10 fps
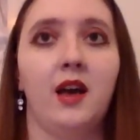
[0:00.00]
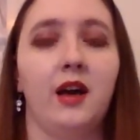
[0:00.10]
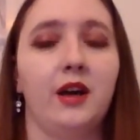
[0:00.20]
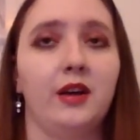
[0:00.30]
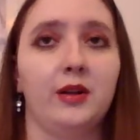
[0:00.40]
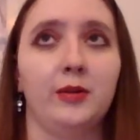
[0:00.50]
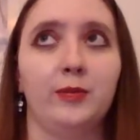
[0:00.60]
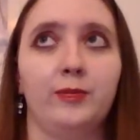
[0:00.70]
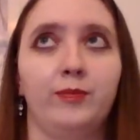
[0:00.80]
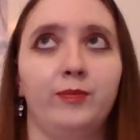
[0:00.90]
um,
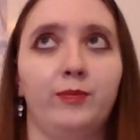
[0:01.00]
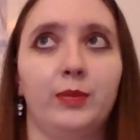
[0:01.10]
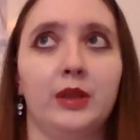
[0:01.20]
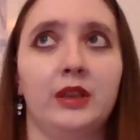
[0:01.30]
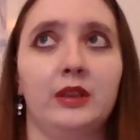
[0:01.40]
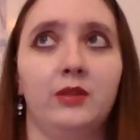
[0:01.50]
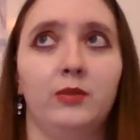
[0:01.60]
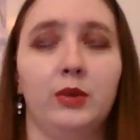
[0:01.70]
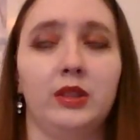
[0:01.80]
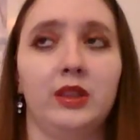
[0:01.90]
but
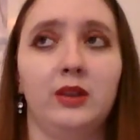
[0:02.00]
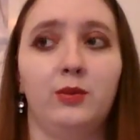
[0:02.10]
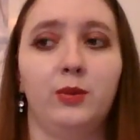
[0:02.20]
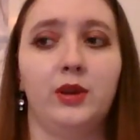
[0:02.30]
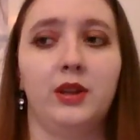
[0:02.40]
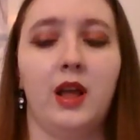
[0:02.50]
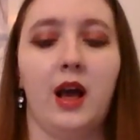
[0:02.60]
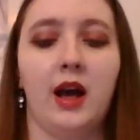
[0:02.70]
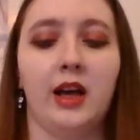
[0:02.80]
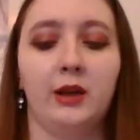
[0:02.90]
with this one,
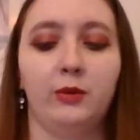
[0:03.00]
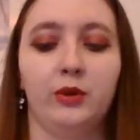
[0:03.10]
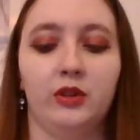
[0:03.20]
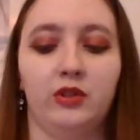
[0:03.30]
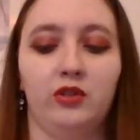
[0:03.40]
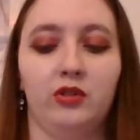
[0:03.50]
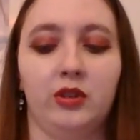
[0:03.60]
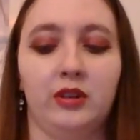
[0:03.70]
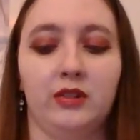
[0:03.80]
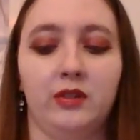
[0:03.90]
I was
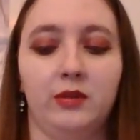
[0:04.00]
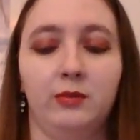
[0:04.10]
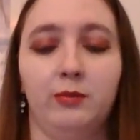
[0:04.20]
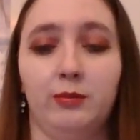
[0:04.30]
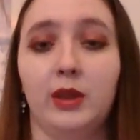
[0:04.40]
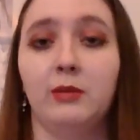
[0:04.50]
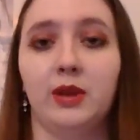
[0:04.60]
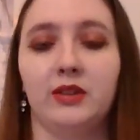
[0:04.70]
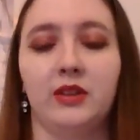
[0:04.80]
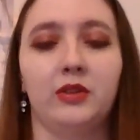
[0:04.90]
just, me and my
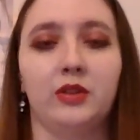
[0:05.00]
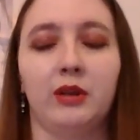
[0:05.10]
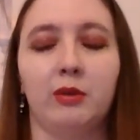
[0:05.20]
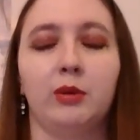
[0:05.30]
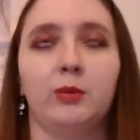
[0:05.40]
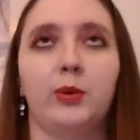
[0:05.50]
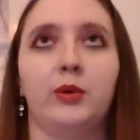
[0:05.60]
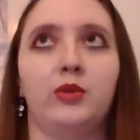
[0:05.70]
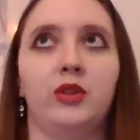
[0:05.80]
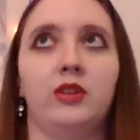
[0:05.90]
sister and I, we were
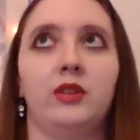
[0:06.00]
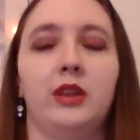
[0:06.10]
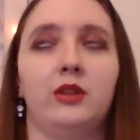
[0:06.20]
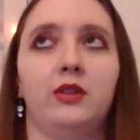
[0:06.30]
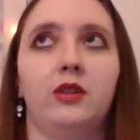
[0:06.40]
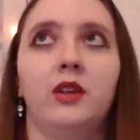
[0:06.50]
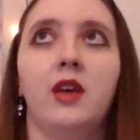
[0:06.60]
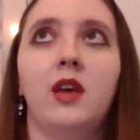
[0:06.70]
both just like,